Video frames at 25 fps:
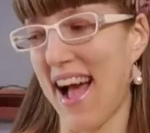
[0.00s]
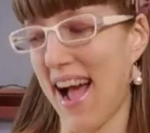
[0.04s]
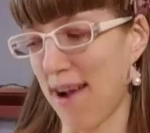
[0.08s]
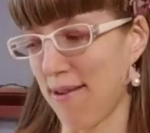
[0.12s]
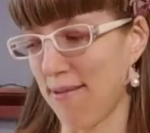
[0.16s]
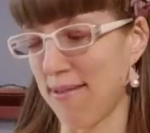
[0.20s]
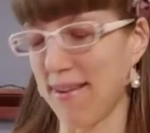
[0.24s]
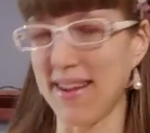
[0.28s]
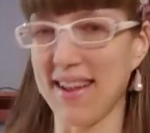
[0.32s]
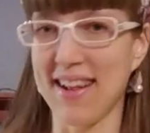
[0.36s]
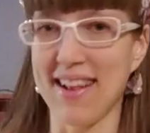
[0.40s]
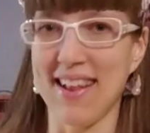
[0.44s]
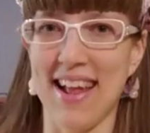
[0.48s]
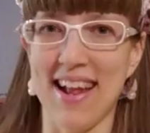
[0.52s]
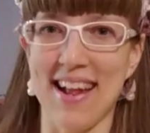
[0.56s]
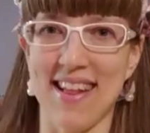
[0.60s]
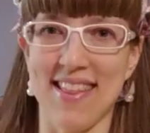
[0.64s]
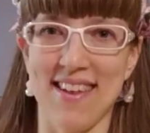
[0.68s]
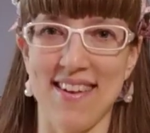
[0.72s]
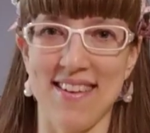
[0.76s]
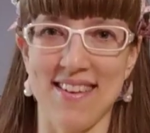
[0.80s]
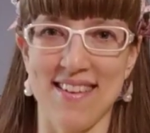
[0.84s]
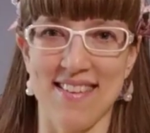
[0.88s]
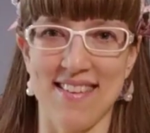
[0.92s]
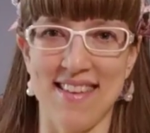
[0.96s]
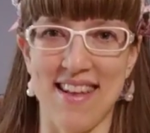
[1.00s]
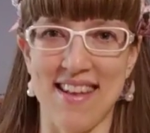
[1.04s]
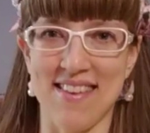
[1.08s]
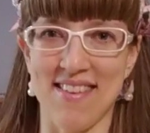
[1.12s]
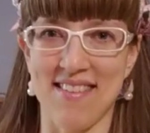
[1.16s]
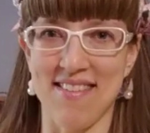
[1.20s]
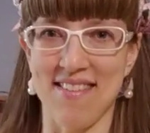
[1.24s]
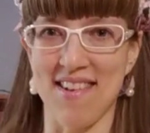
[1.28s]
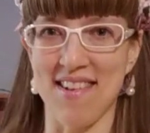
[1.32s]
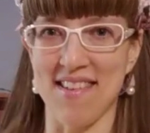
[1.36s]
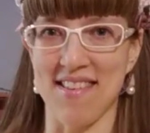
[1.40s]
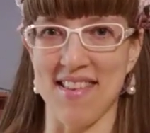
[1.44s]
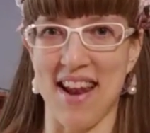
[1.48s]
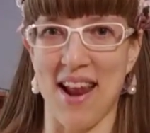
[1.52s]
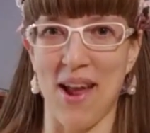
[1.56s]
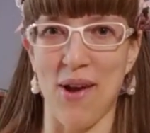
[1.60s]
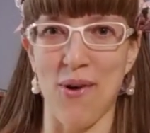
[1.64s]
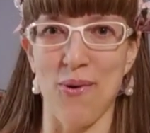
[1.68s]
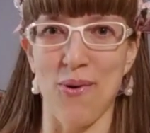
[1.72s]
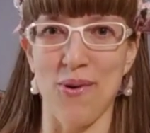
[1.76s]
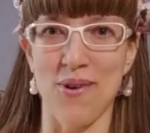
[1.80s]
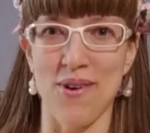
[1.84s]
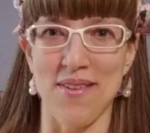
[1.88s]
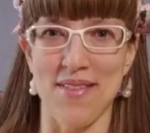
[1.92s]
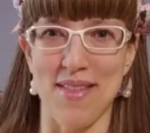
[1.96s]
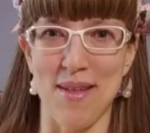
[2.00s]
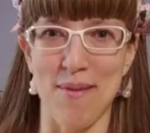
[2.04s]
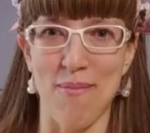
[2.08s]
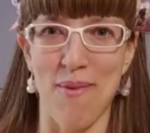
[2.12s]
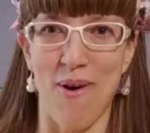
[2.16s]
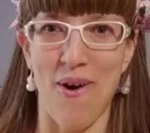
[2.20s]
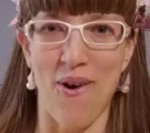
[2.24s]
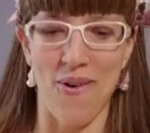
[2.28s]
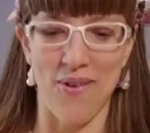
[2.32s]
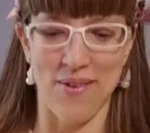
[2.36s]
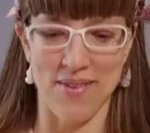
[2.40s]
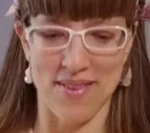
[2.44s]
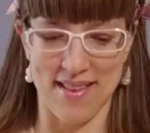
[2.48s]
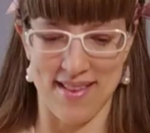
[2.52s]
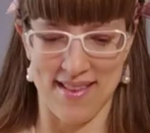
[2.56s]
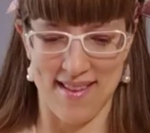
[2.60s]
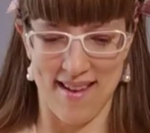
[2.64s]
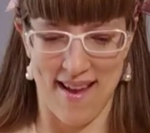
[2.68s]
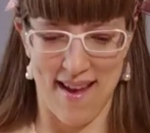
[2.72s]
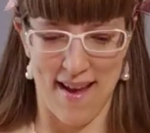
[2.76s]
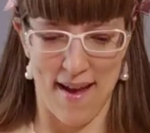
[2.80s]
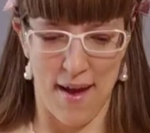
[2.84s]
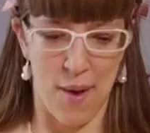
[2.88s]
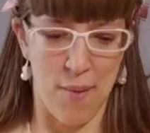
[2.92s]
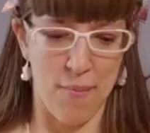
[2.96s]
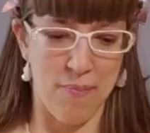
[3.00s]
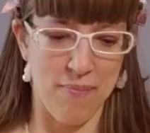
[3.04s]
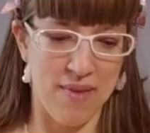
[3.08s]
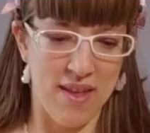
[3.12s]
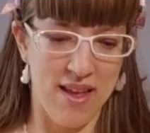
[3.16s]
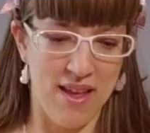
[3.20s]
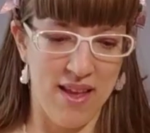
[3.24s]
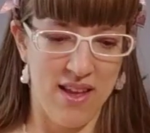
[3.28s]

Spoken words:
I really like their accessories, and I order them all the time